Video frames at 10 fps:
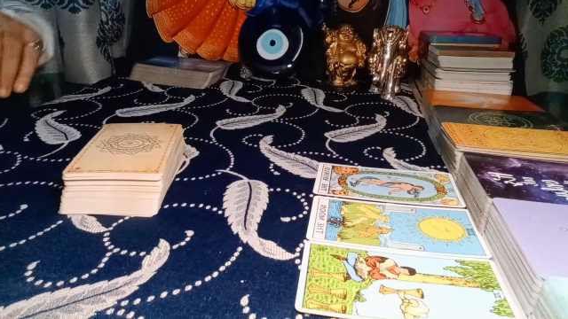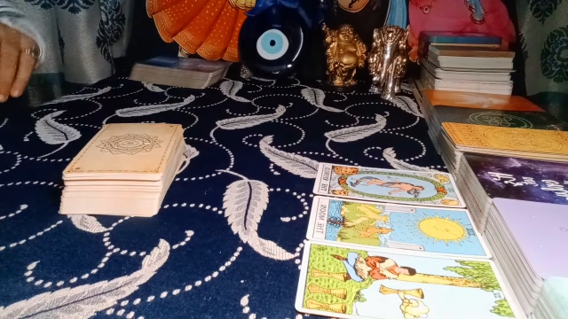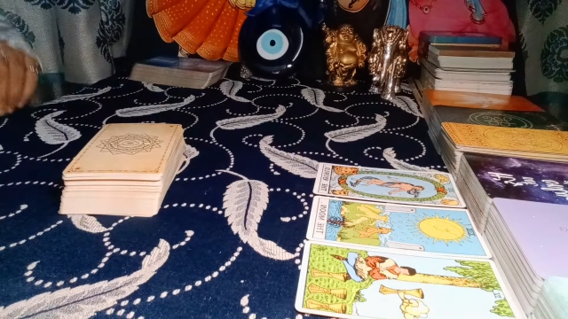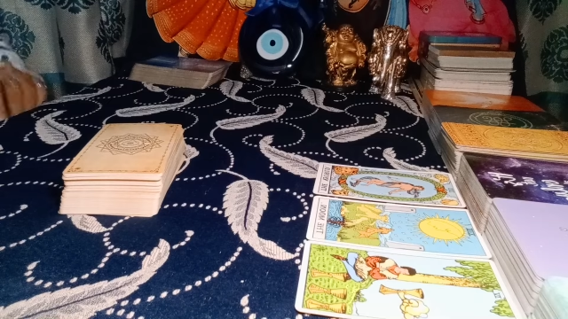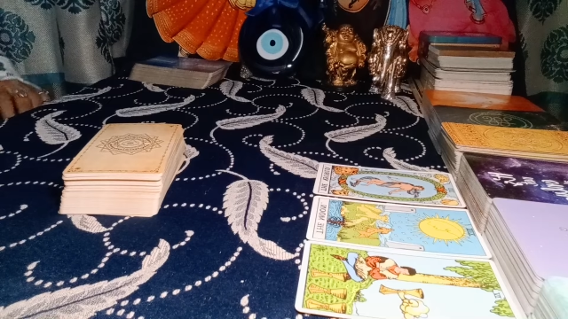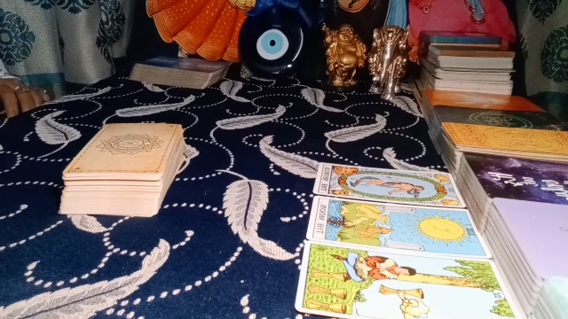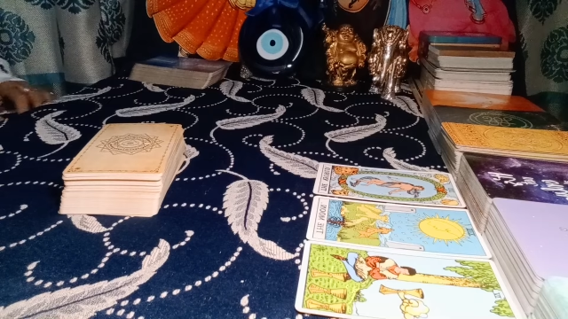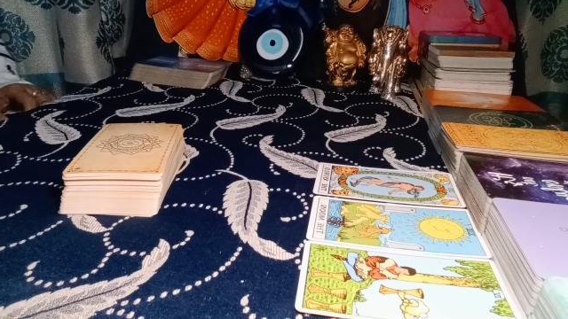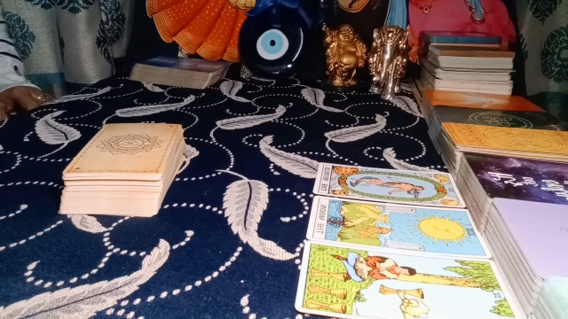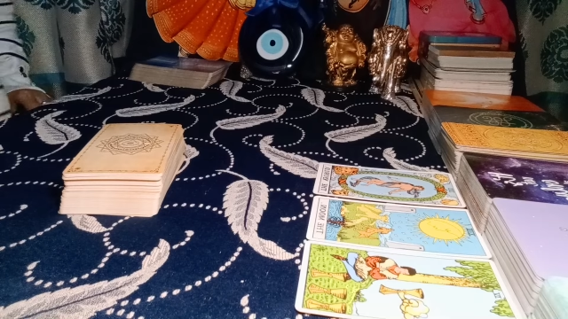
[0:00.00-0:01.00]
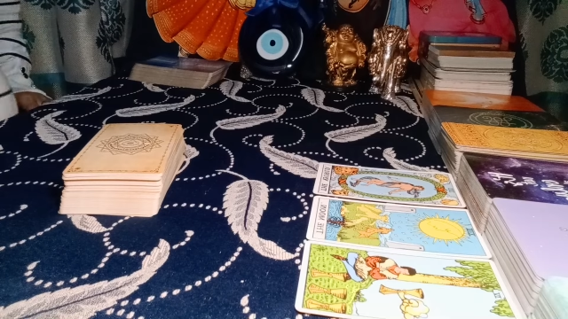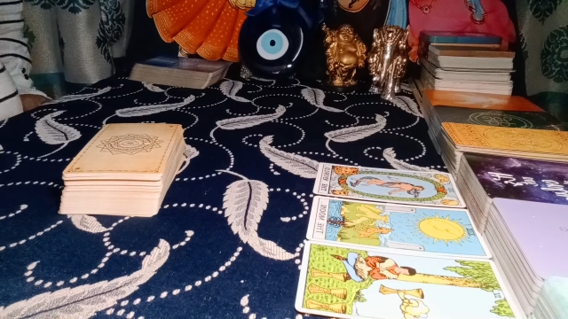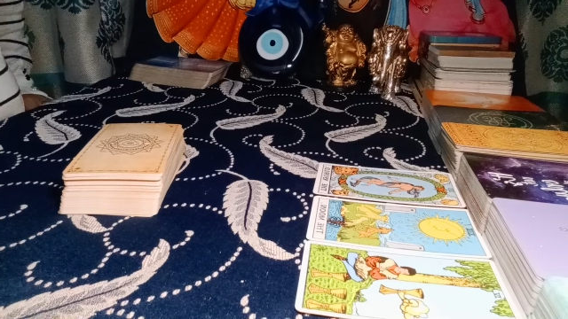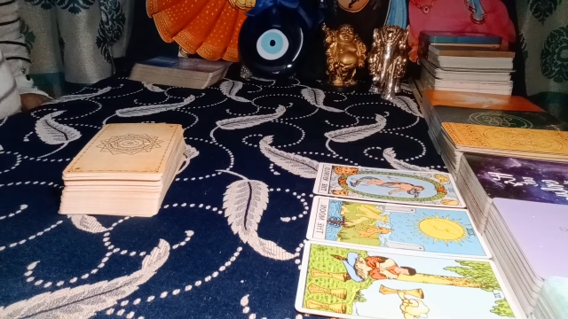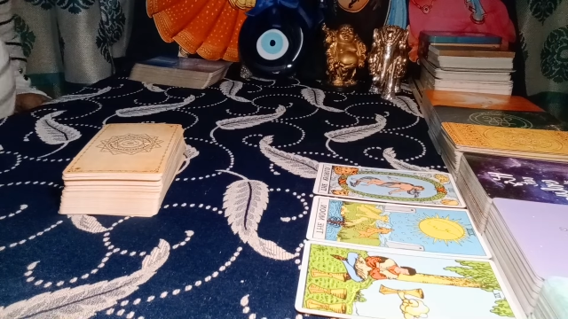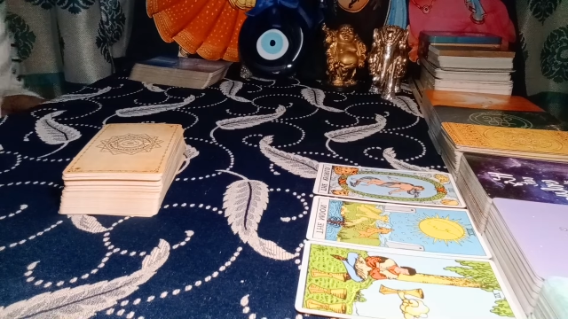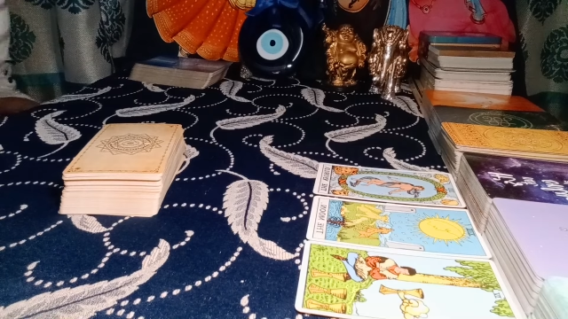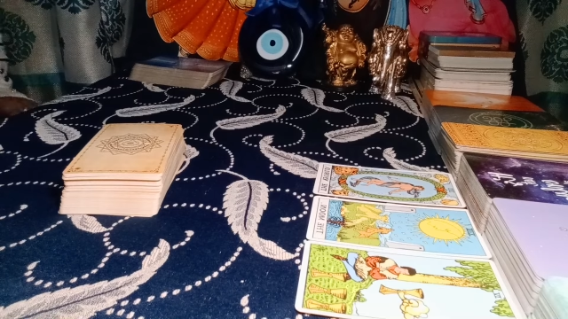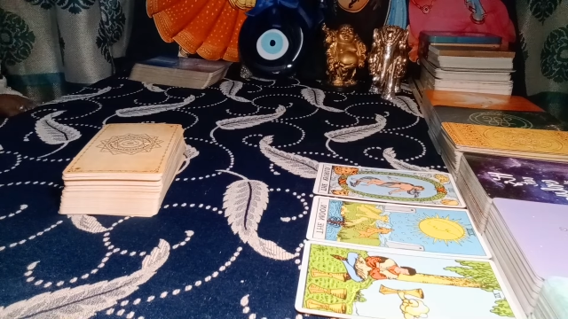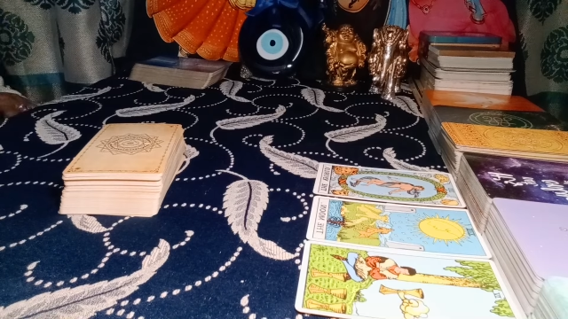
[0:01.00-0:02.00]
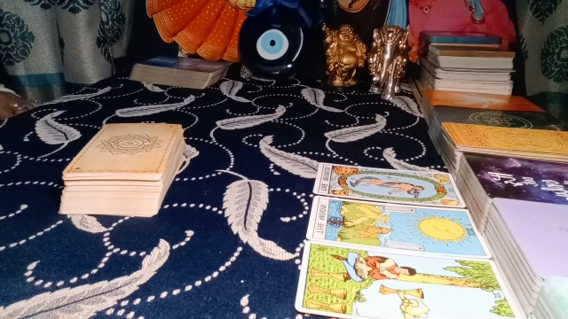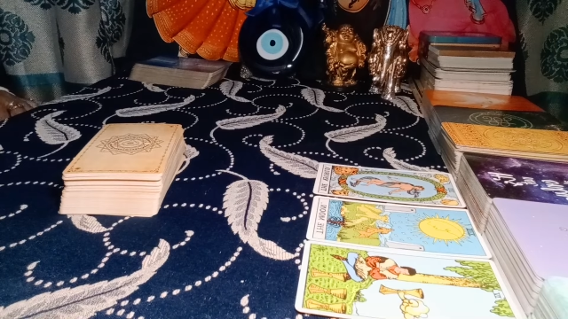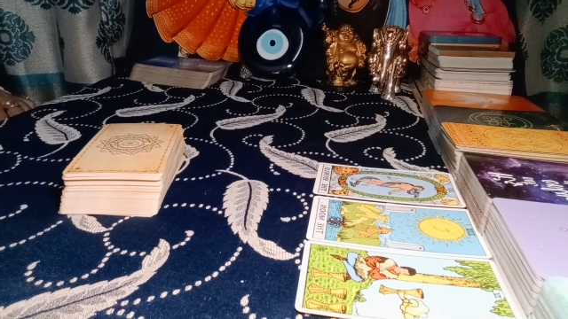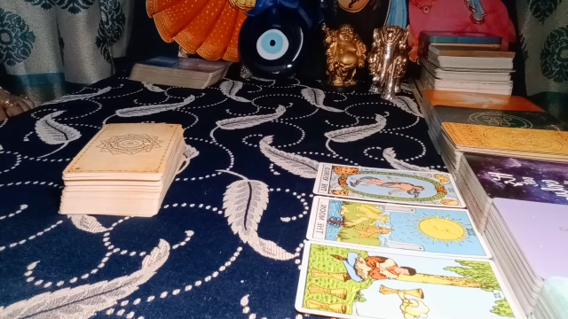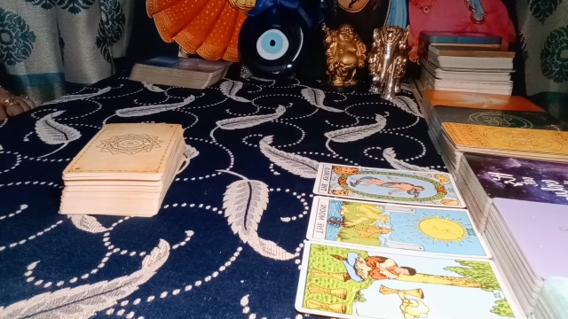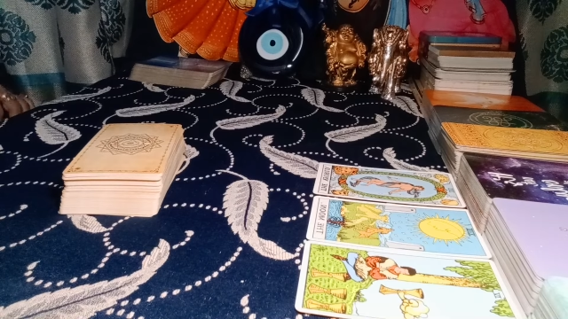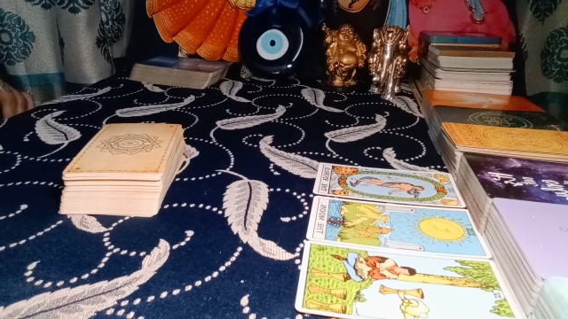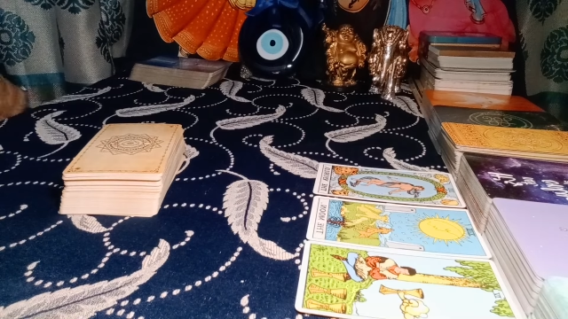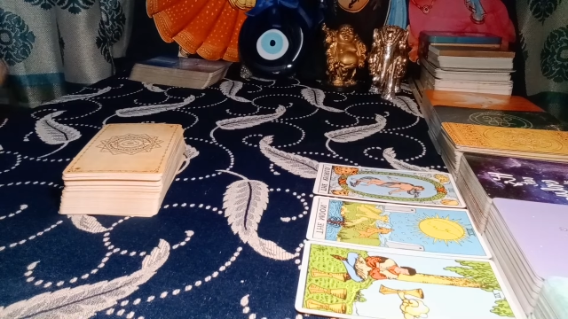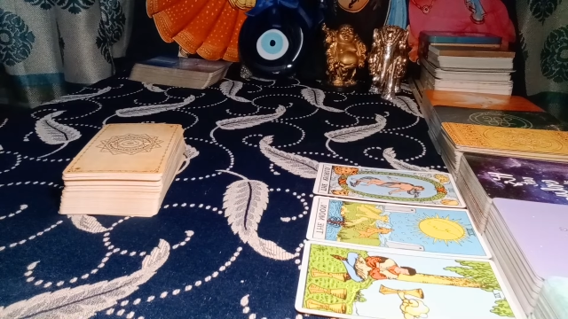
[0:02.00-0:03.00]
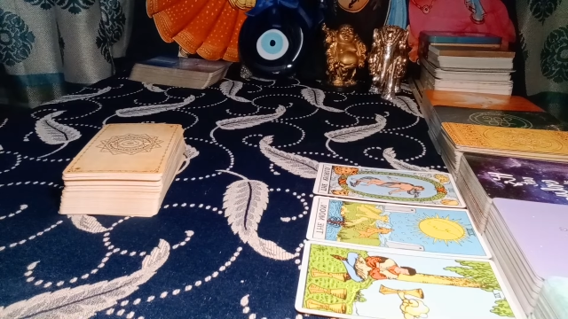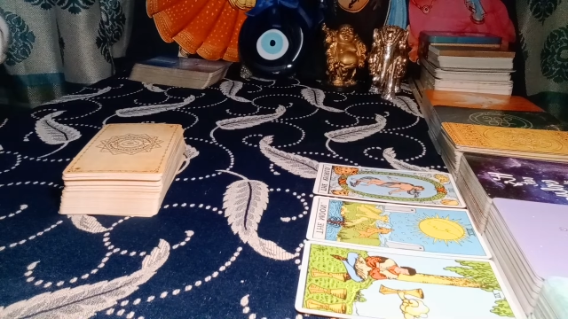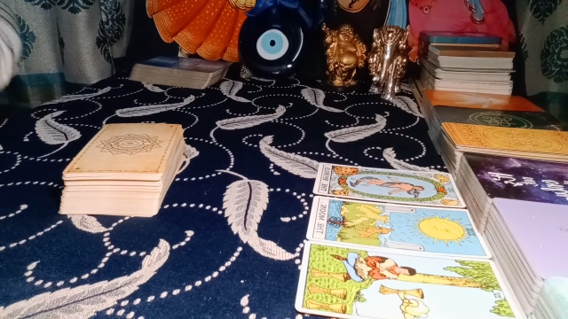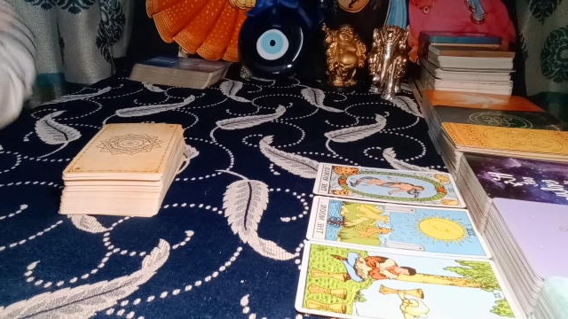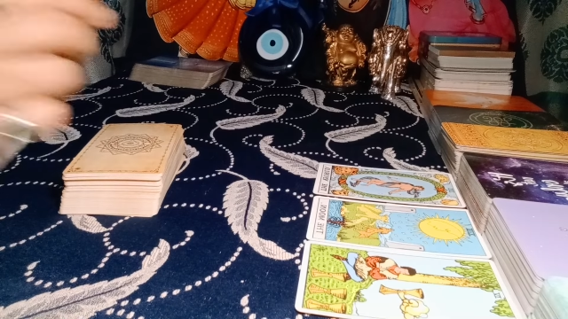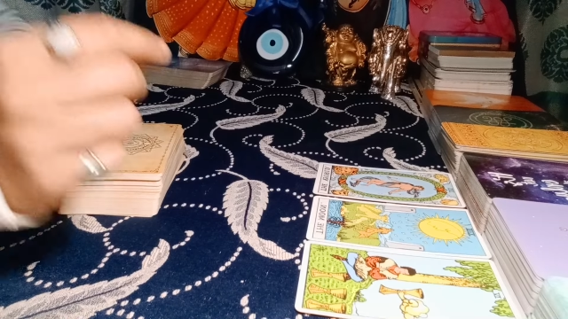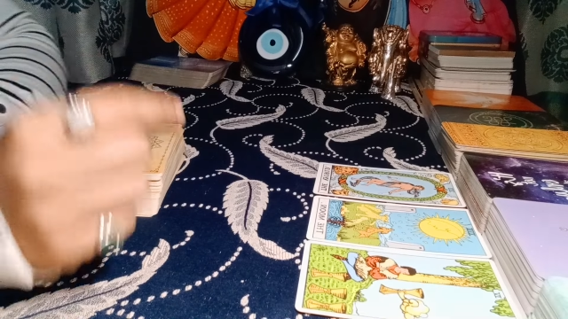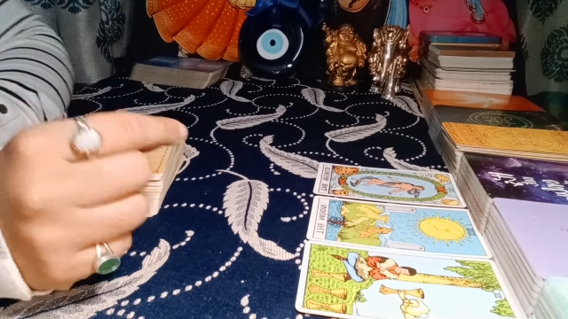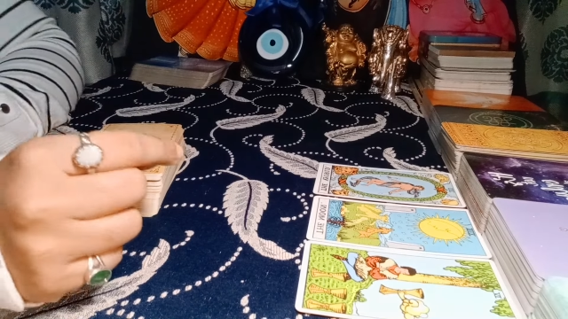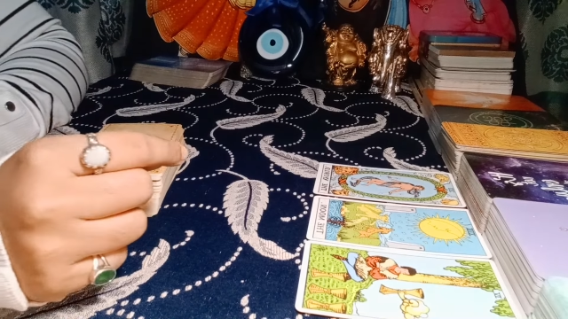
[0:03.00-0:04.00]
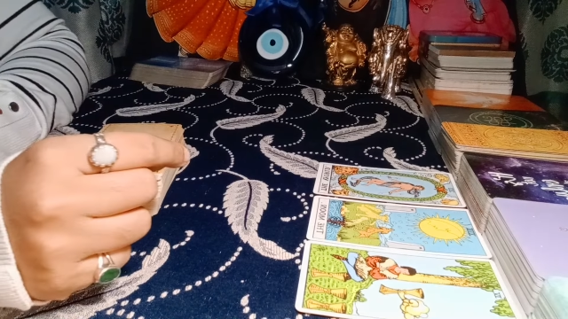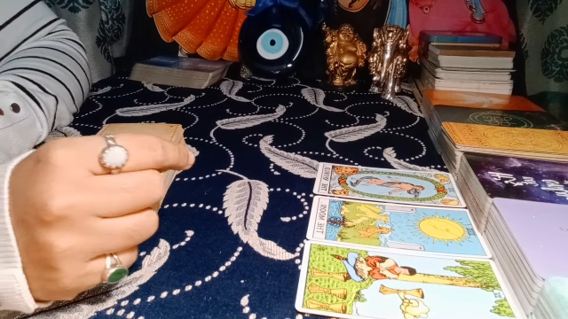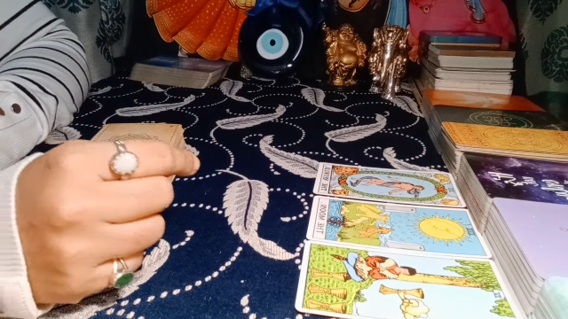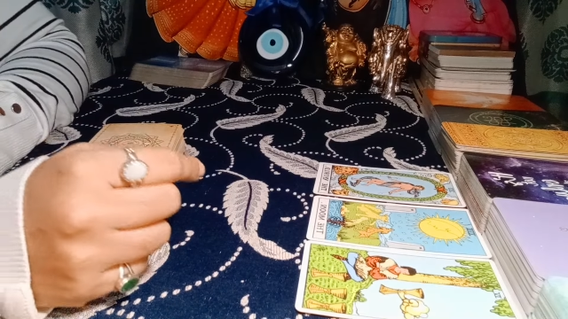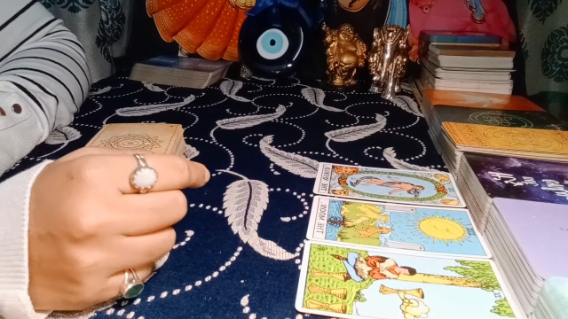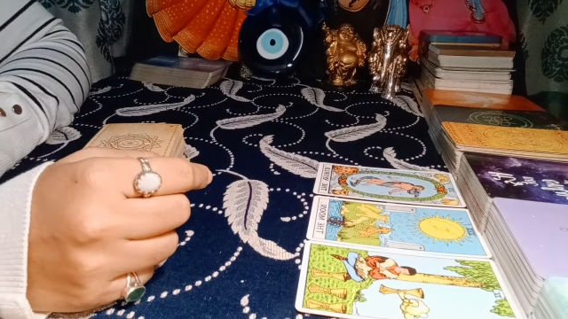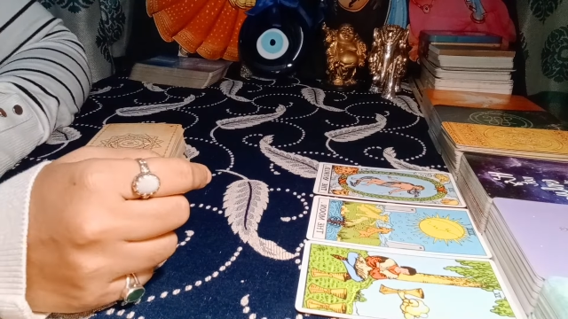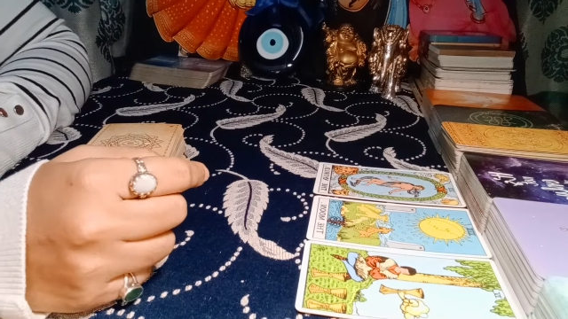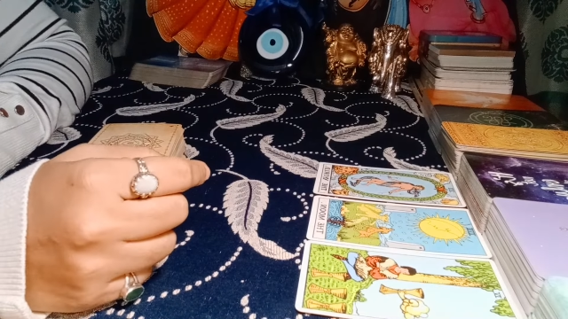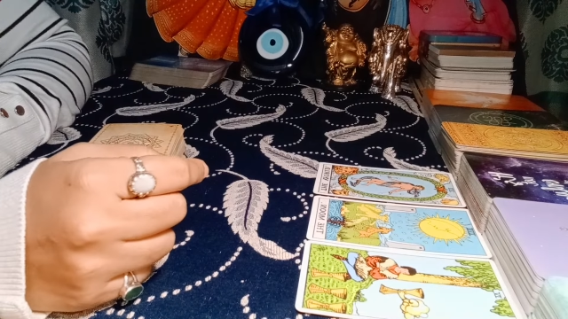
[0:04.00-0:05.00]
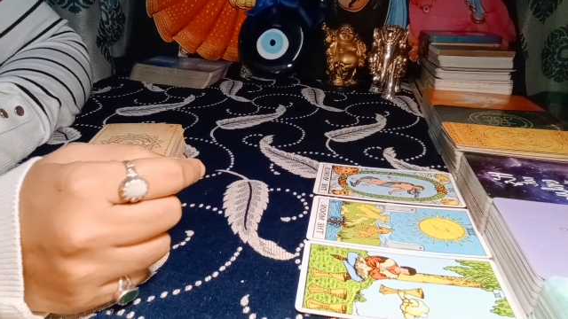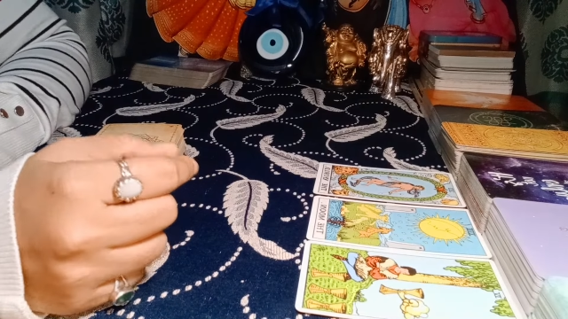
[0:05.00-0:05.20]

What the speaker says: [unreadable: no face in view]